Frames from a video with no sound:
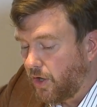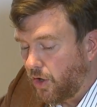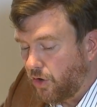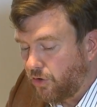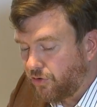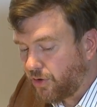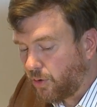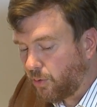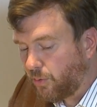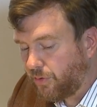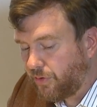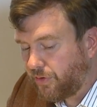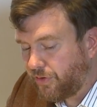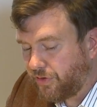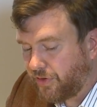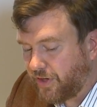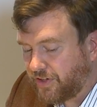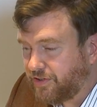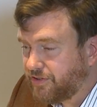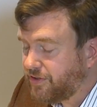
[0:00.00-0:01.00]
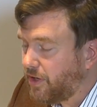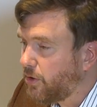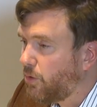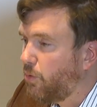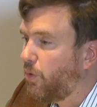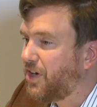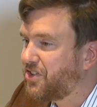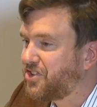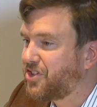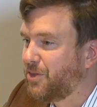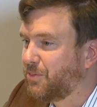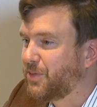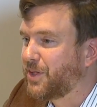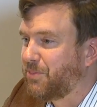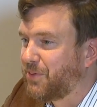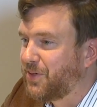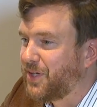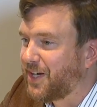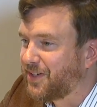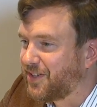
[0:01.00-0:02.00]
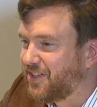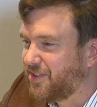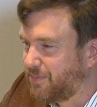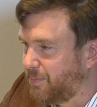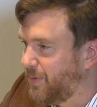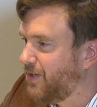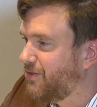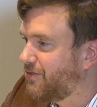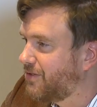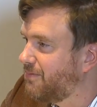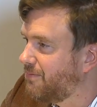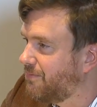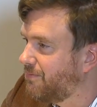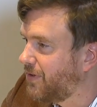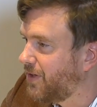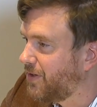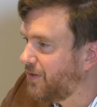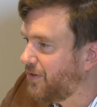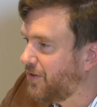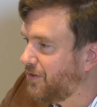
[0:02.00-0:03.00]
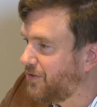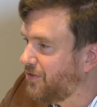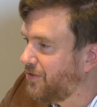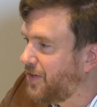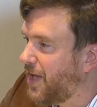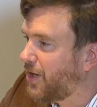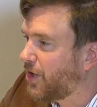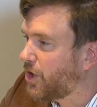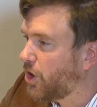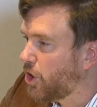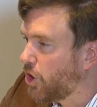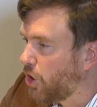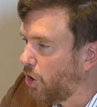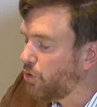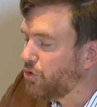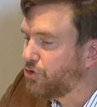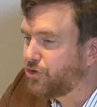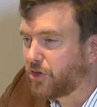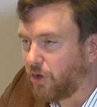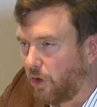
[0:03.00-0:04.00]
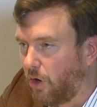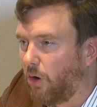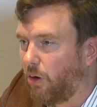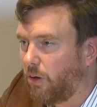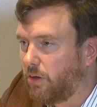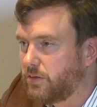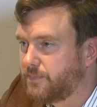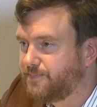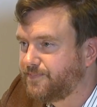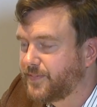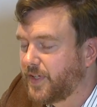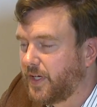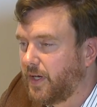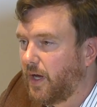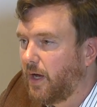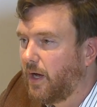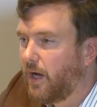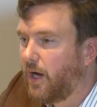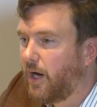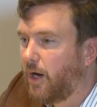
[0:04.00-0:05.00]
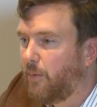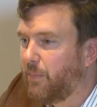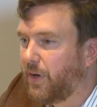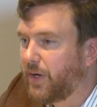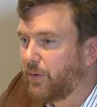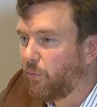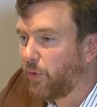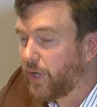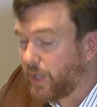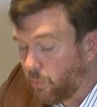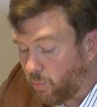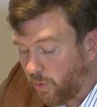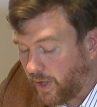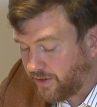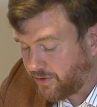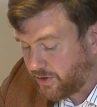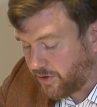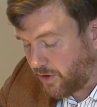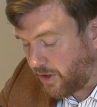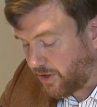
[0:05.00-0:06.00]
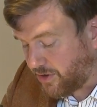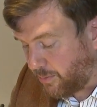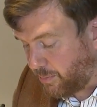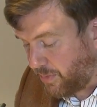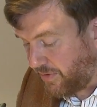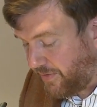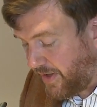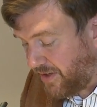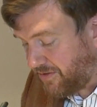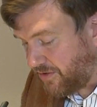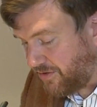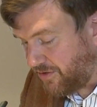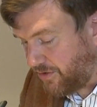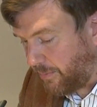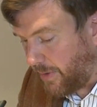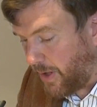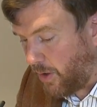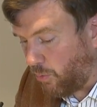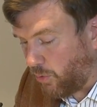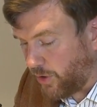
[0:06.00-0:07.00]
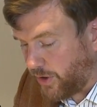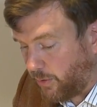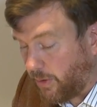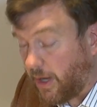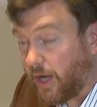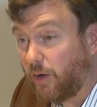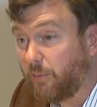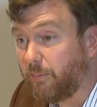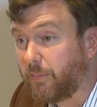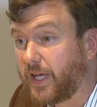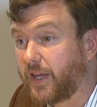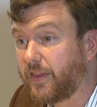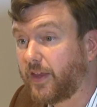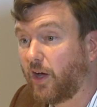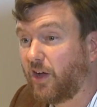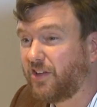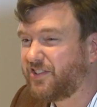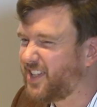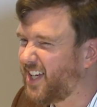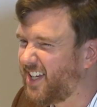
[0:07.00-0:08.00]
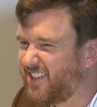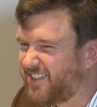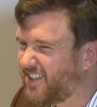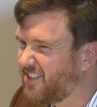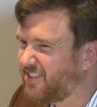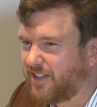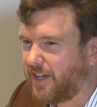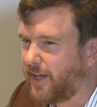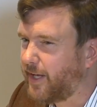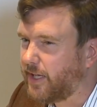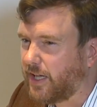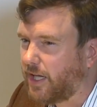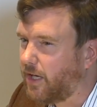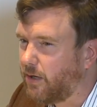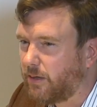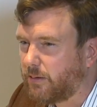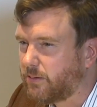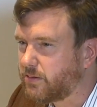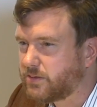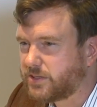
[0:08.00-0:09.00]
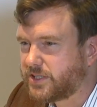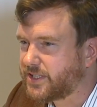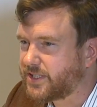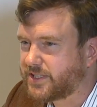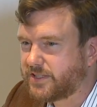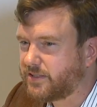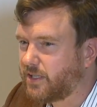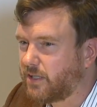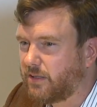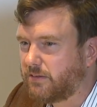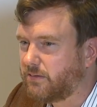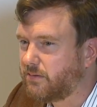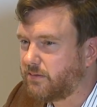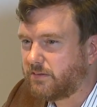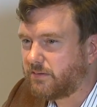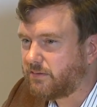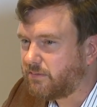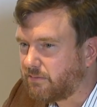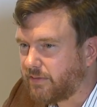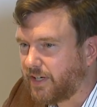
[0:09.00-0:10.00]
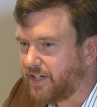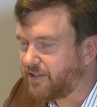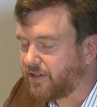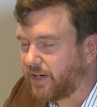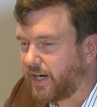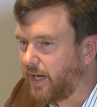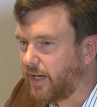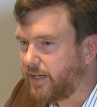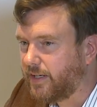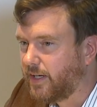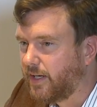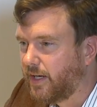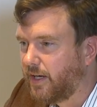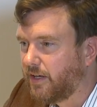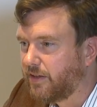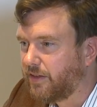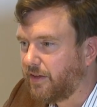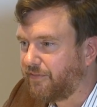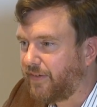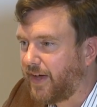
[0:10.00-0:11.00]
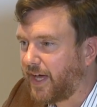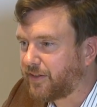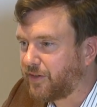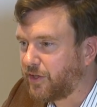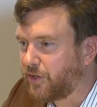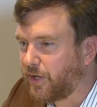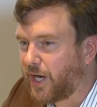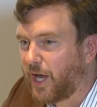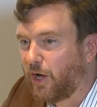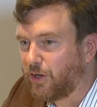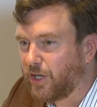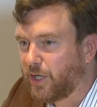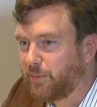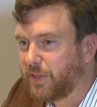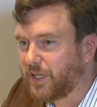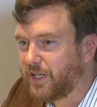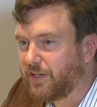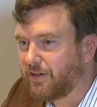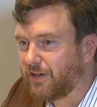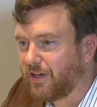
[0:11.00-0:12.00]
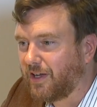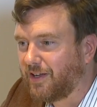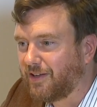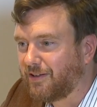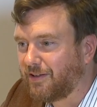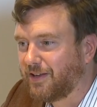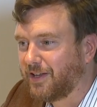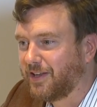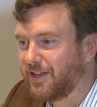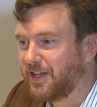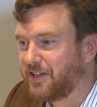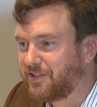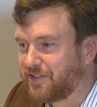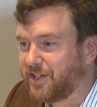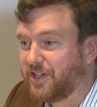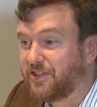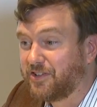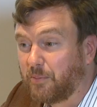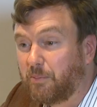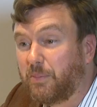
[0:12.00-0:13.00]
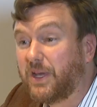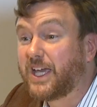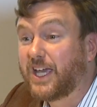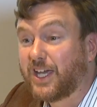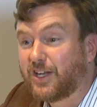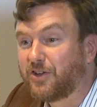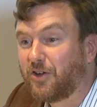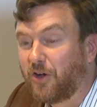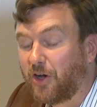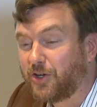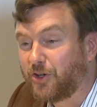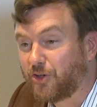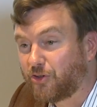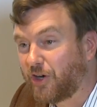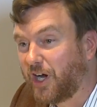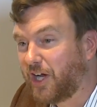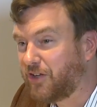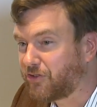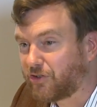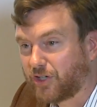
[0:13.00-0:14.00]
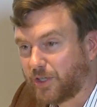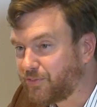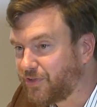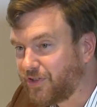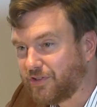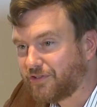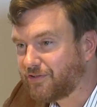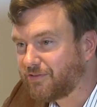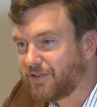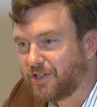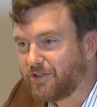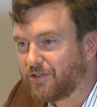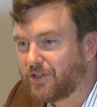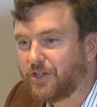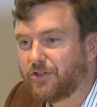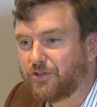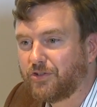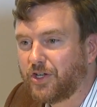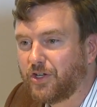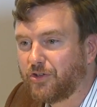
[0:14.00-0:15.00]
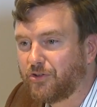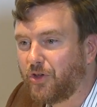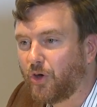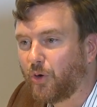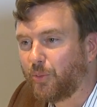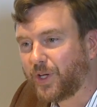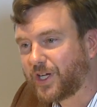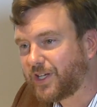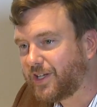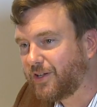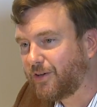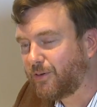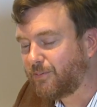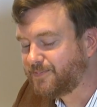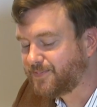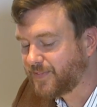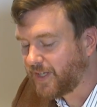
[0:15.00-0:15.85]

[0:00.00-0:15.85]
So this is unquestionably protected speech. This is not a close call. But when he went to talk to professors about, will you help me, they all said, just lay low, just don't raise your head. The fact that you're now listed as a bigot on your transcripts is no big deal.